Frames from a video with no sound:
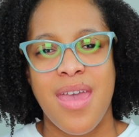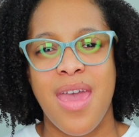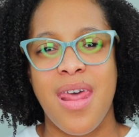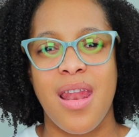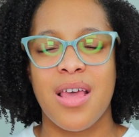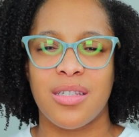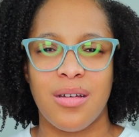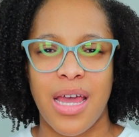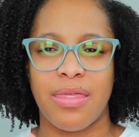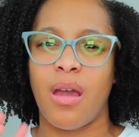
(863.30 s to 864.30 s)
And then let's
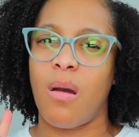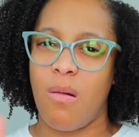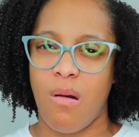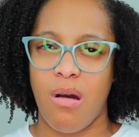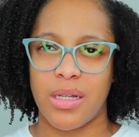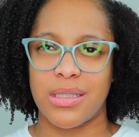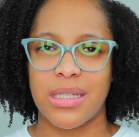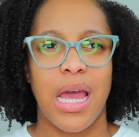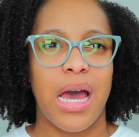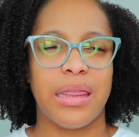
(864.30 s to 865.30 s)
look at the
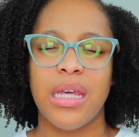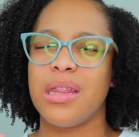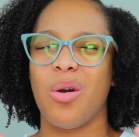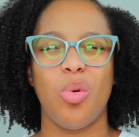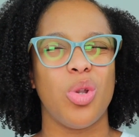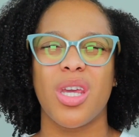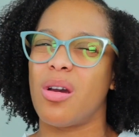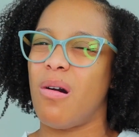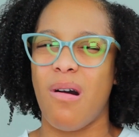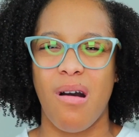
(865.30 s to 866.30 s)
cons. I think the only
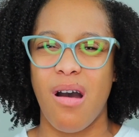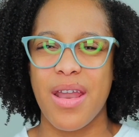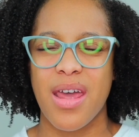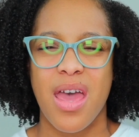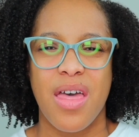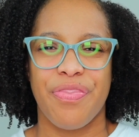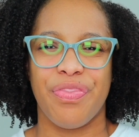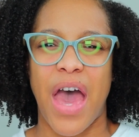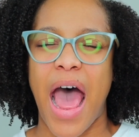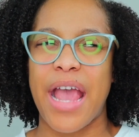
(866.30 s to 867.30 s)
con
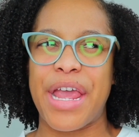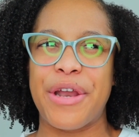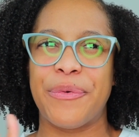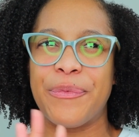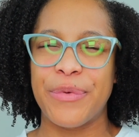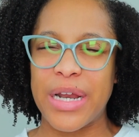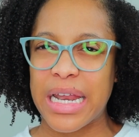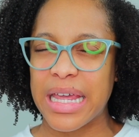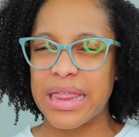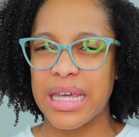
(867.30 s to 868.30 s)
that I can
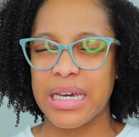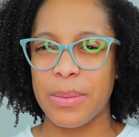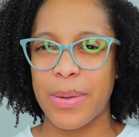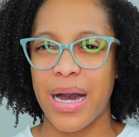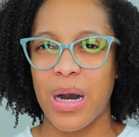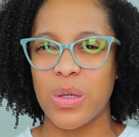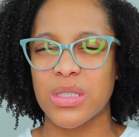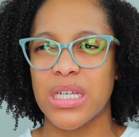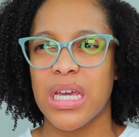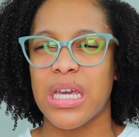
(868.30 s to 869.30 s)
really think
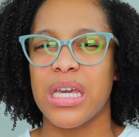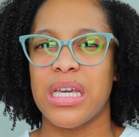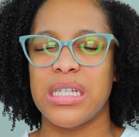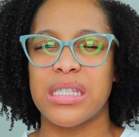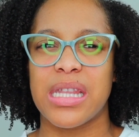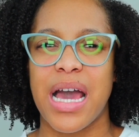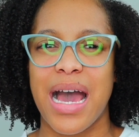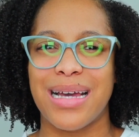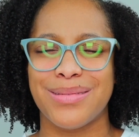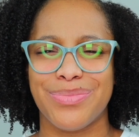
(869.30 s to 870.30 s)
about is
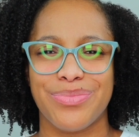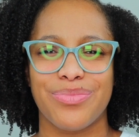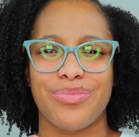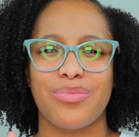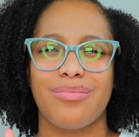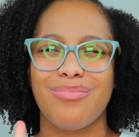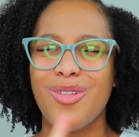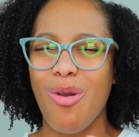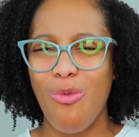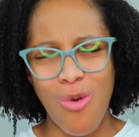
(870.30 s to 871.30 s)
that,
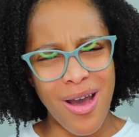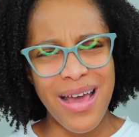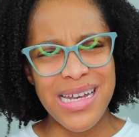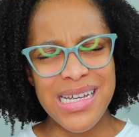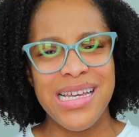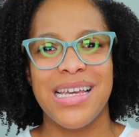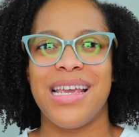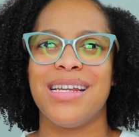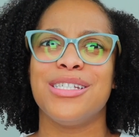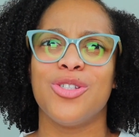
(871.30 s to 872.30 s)
one,
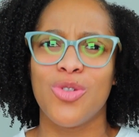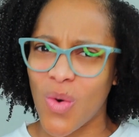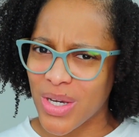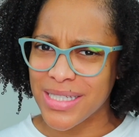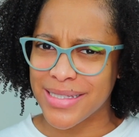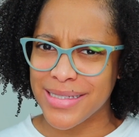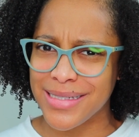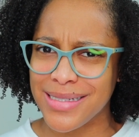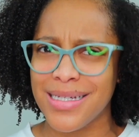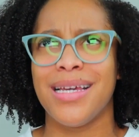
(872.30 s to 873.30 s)
it is
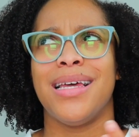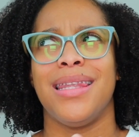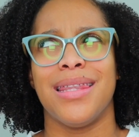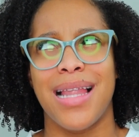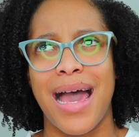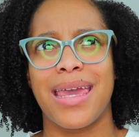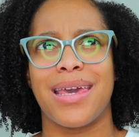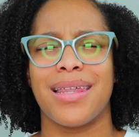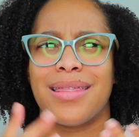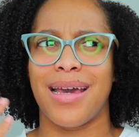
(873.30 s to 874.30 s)
noisy,
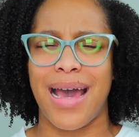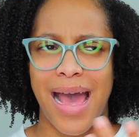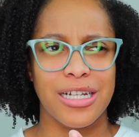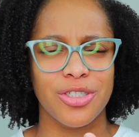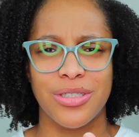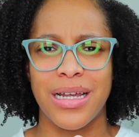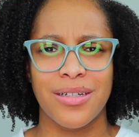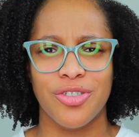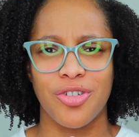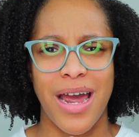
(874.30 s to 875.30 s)
like the hand
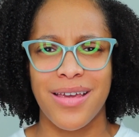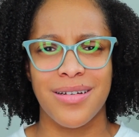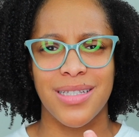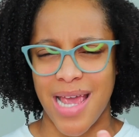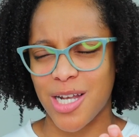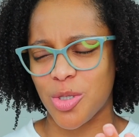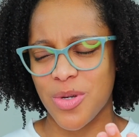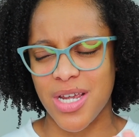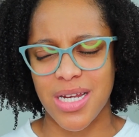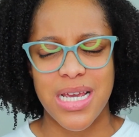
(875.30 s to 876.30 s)
dryer
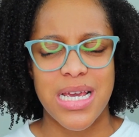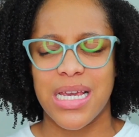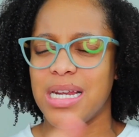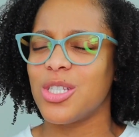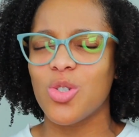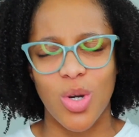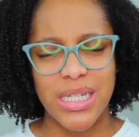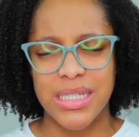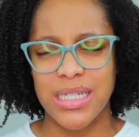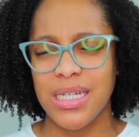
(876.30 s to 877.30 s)
attachment. It is
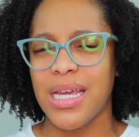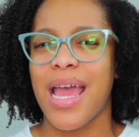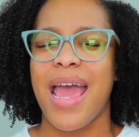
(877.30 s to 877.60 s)
noisy,